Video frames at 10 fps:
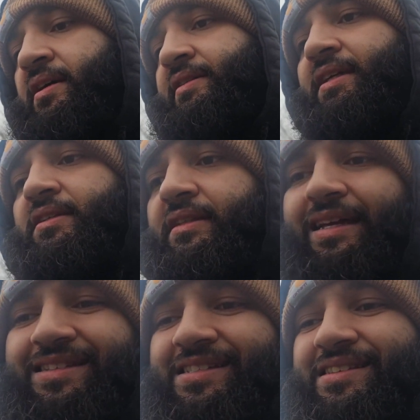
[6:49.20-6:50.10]
that
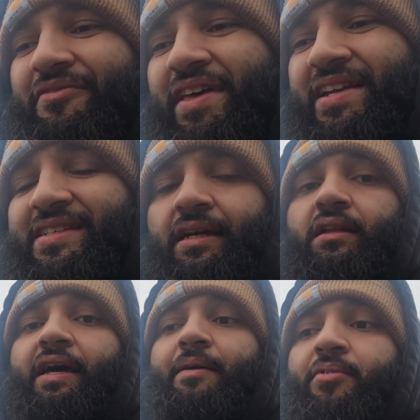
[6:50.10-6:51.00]
the stuff that isn't
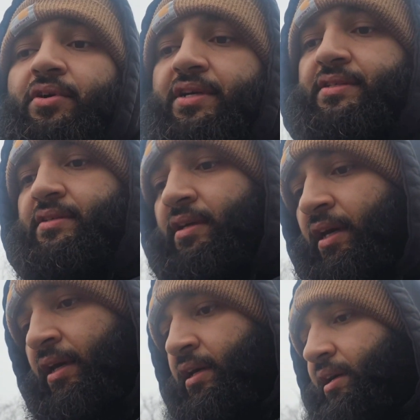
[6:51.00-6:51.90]
glamorous,
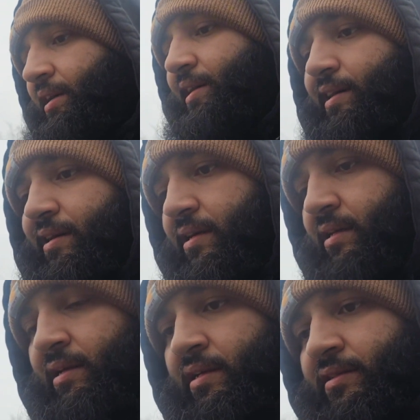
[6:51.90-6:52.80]

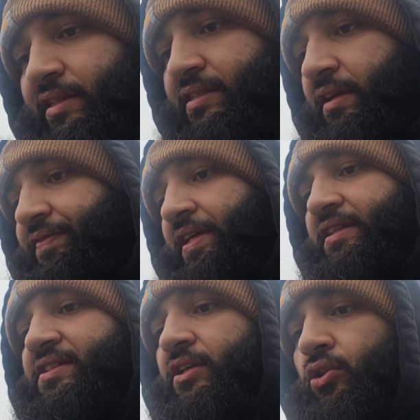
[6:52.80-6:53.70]
the stuff that
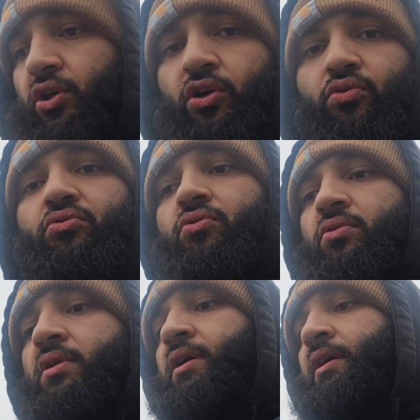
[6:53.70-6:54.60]
doesn't look cool,
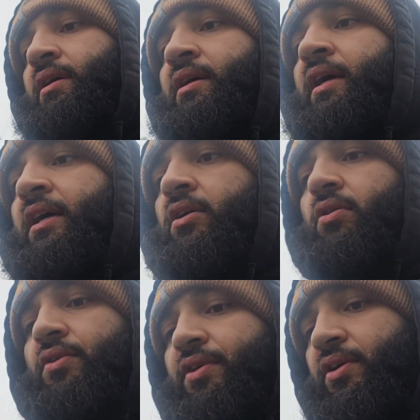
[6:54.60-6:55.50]

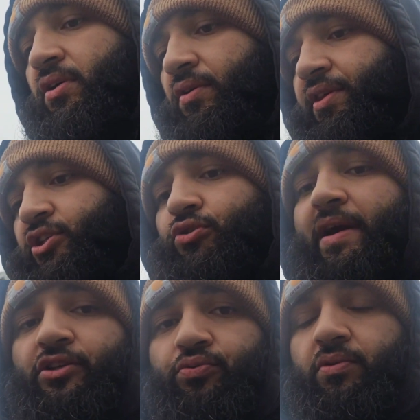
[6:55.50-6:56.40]
all the
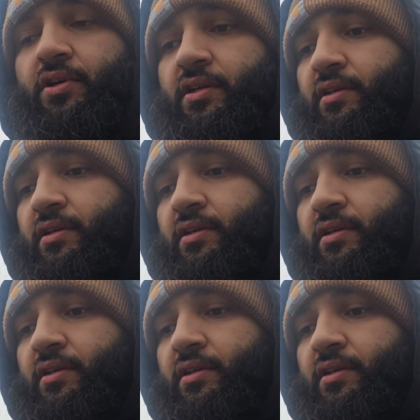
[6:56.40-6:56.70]
trench work,